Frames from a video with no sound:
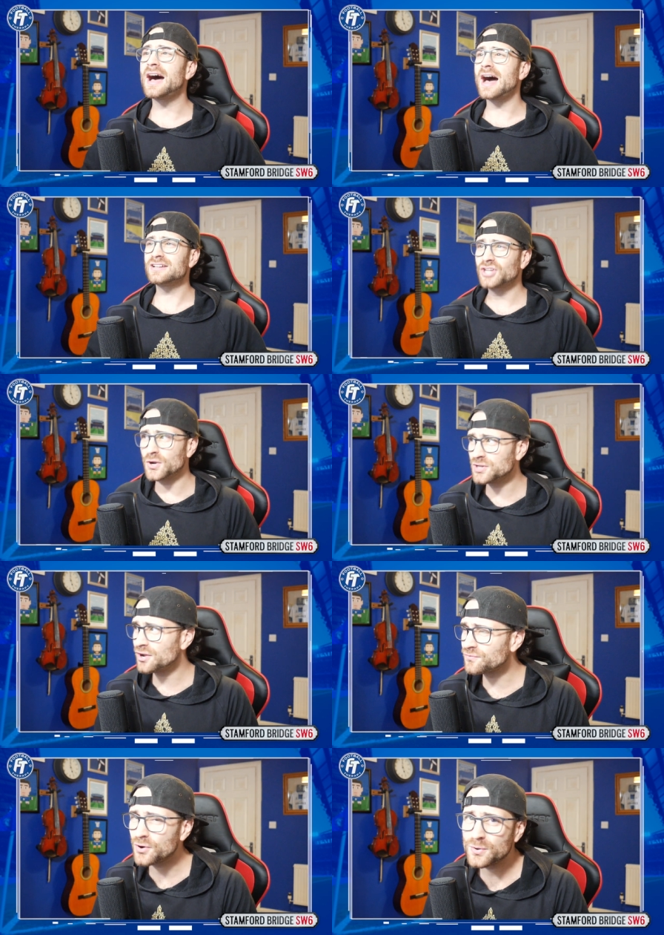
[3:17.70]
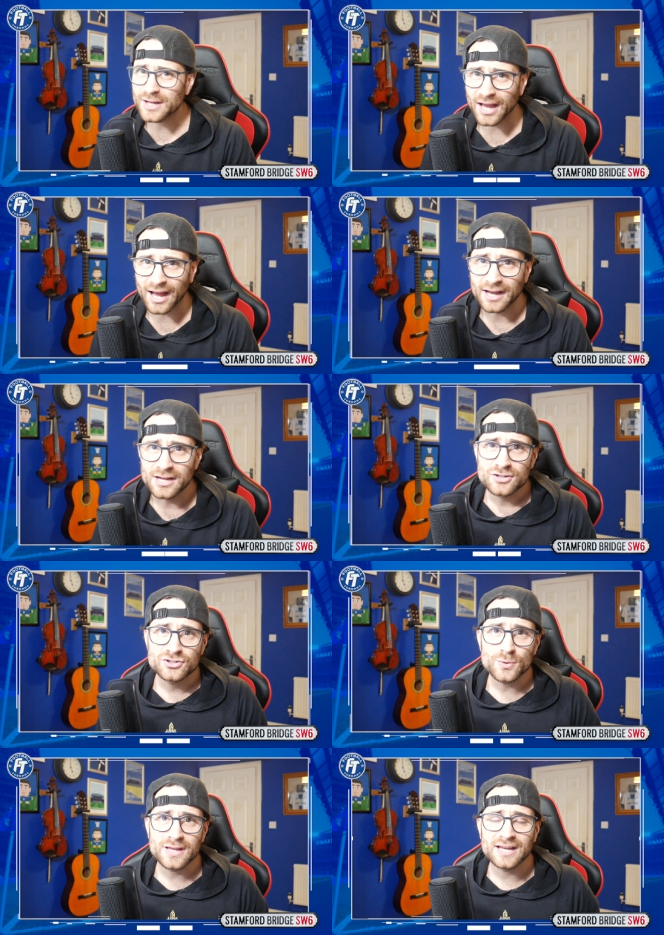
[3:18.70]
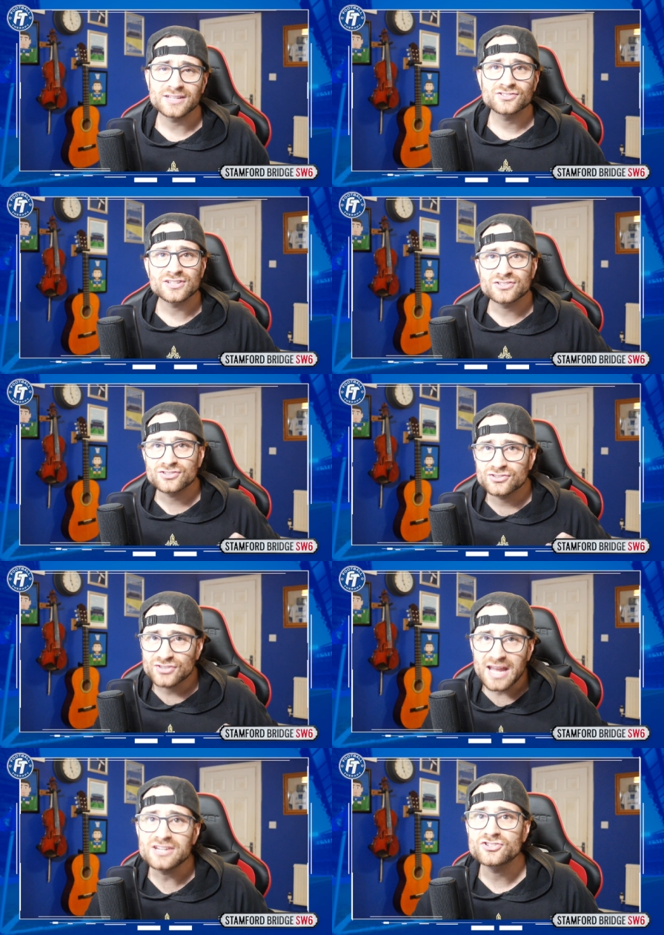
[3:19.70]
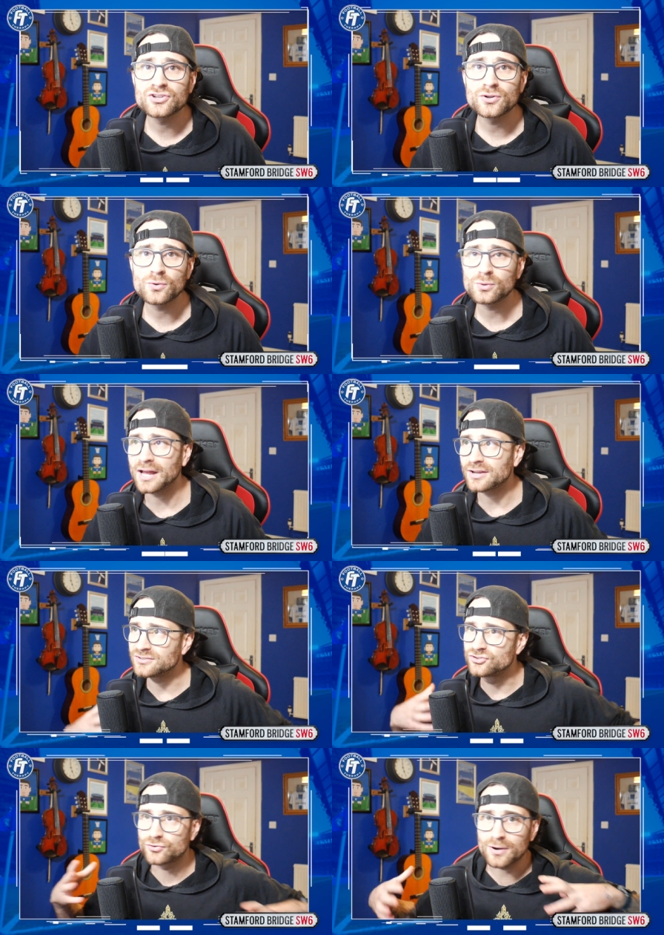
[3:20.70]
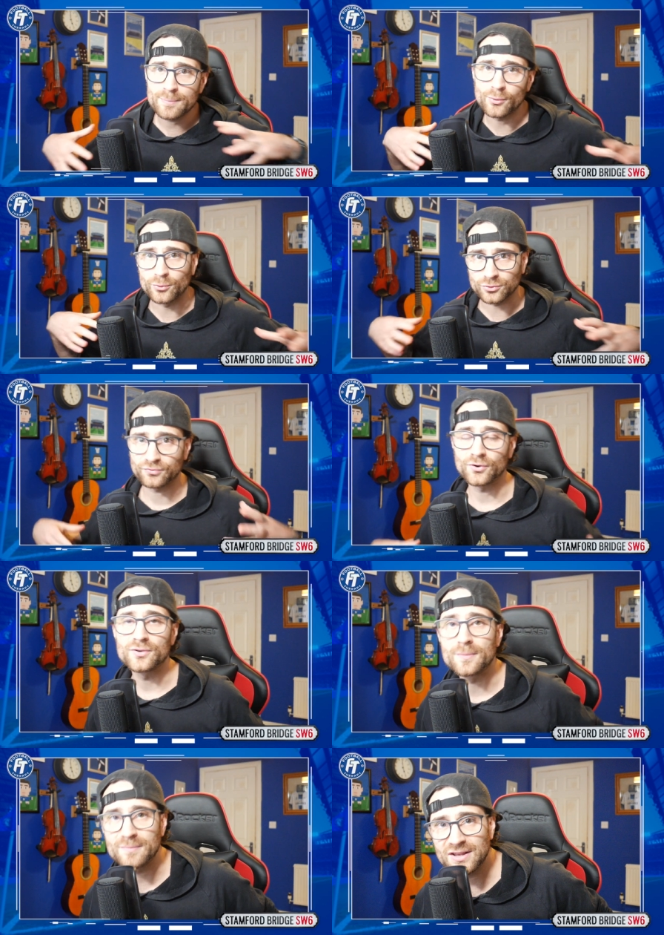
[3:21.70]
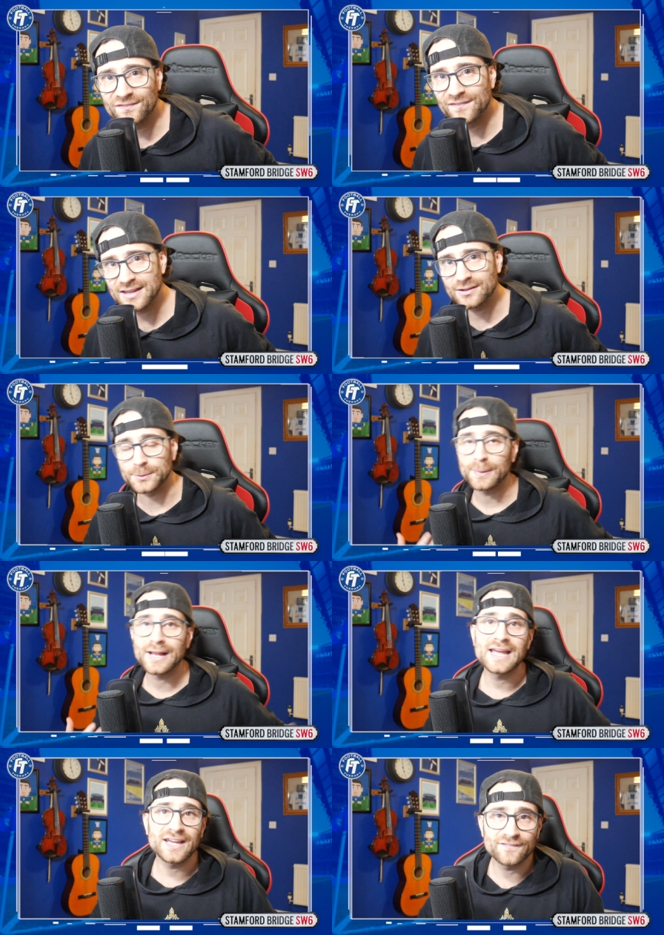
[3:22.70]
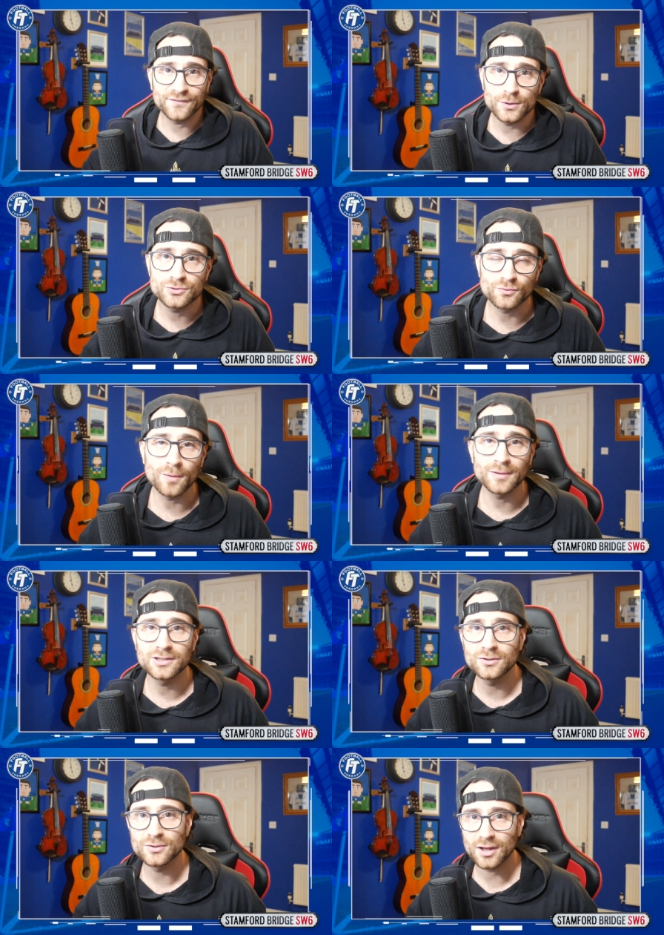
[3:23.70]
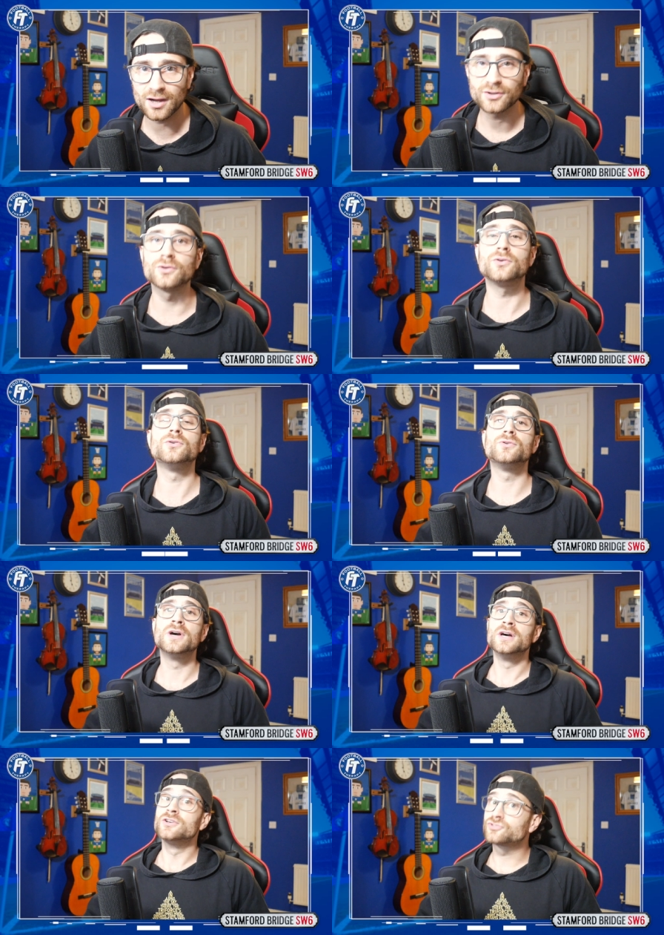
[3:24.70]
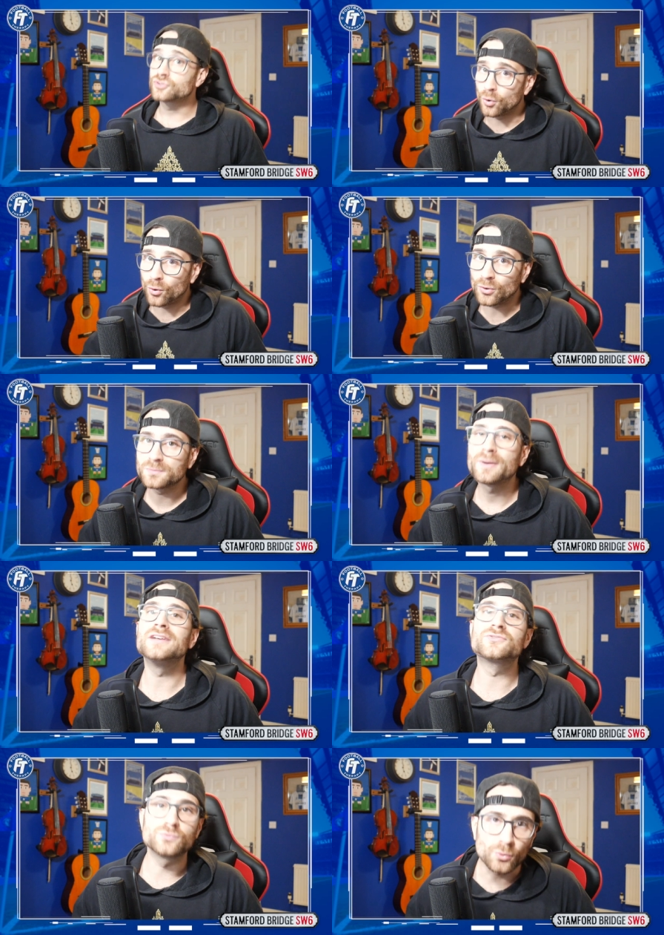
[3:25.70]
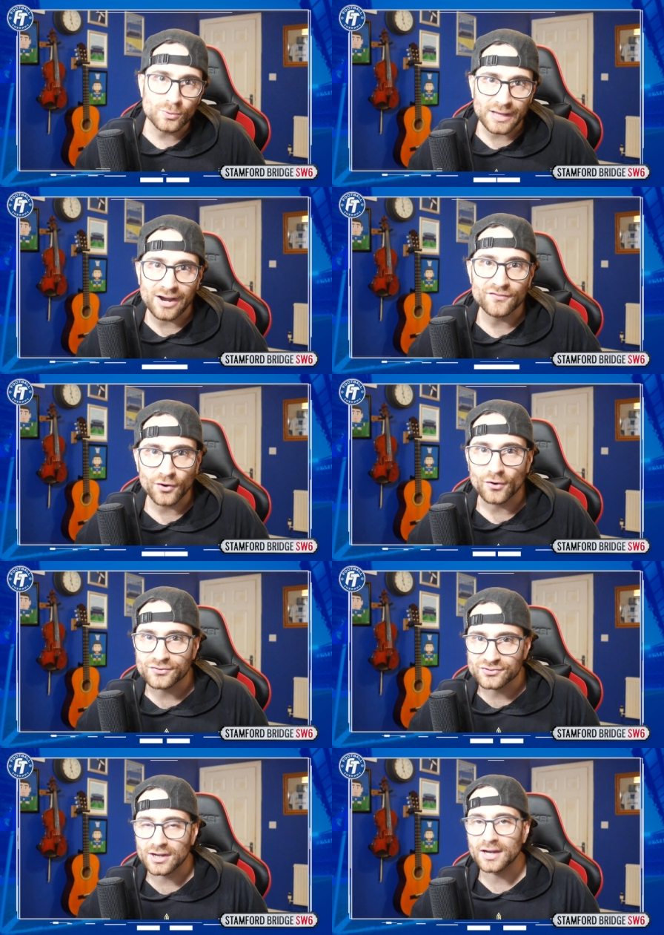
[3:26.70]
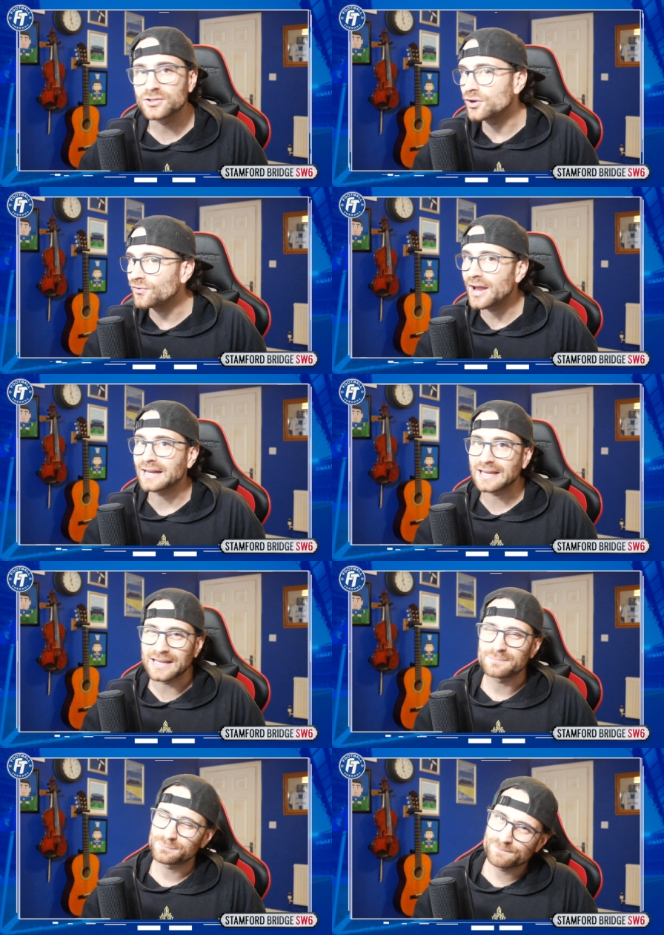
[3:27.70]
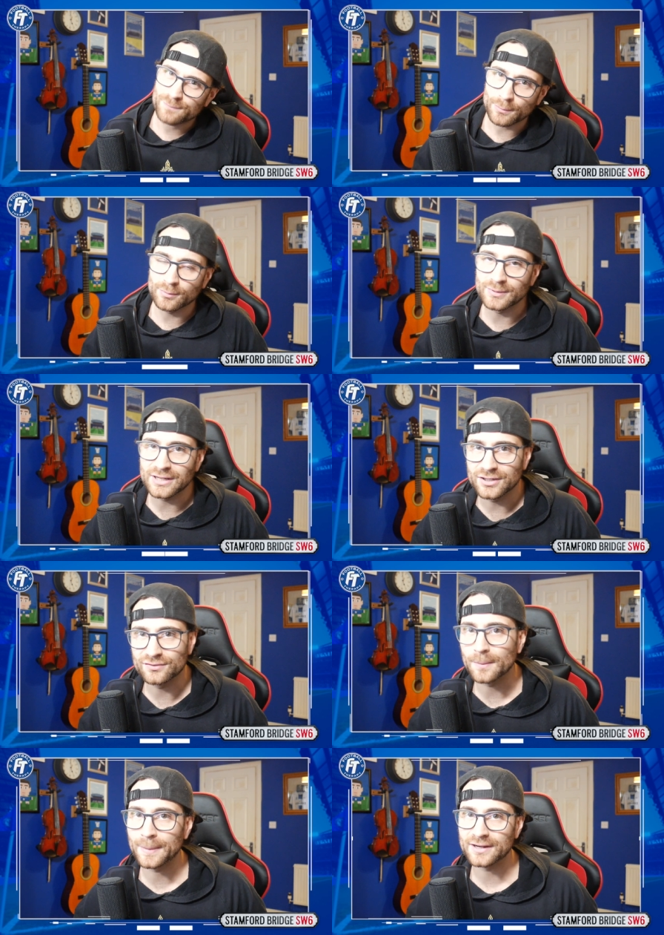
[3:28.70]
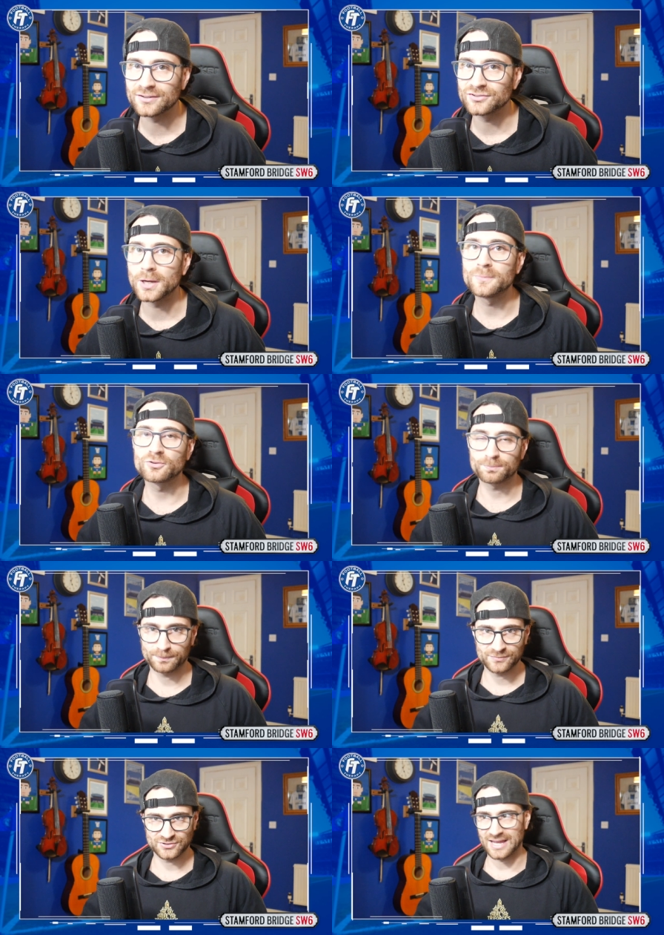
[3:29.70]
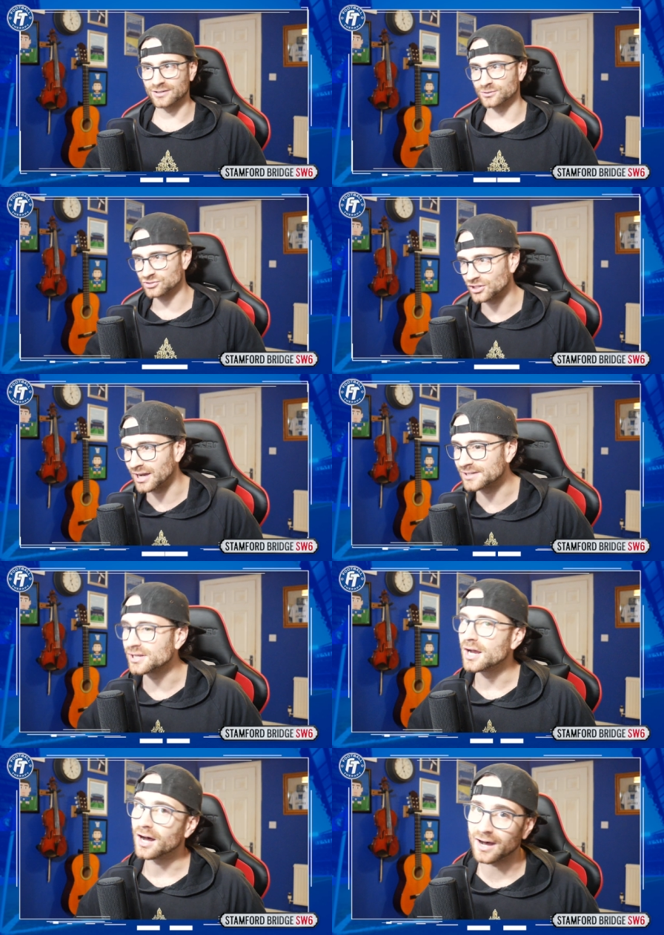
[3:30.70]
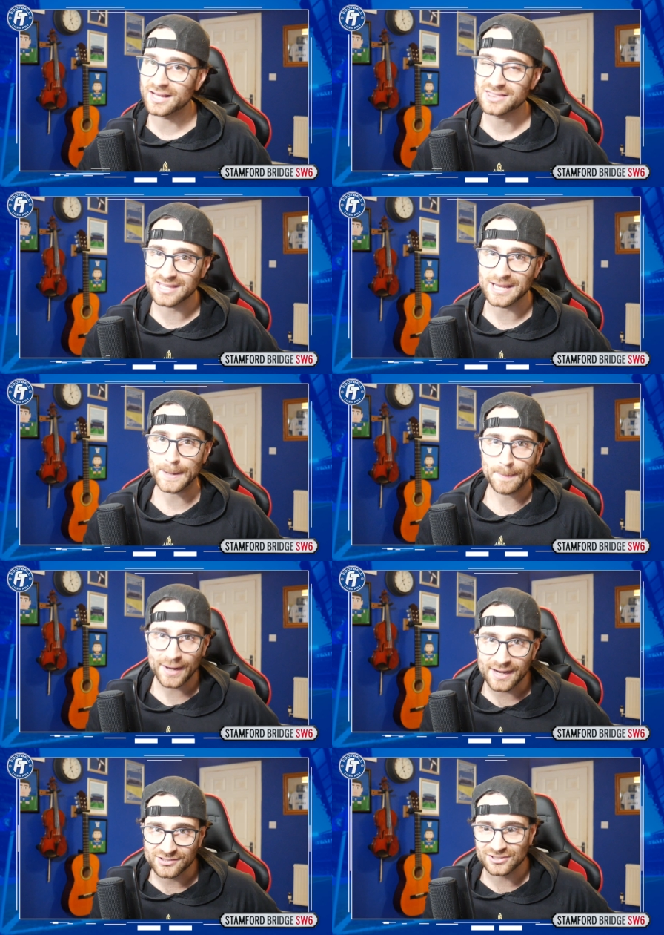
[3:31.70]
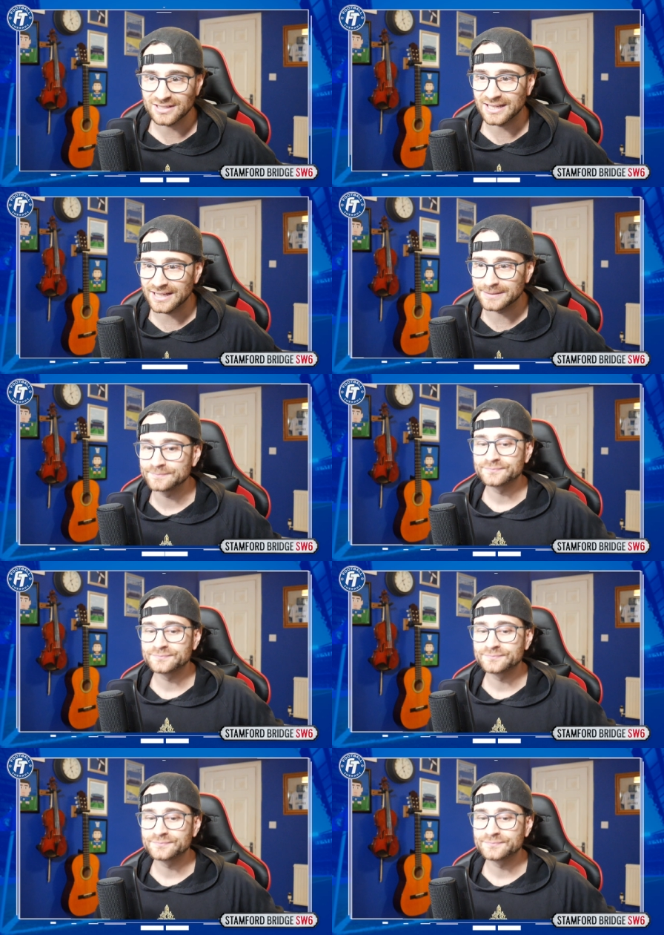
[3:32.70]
Antonio Rudiger doing sensational like dribbles through the midfield, playing it through to Romelu Lukaku, who scored, but it's ruled out for offside correctly. Probably could have done better in terms of staying on side, I think, personally.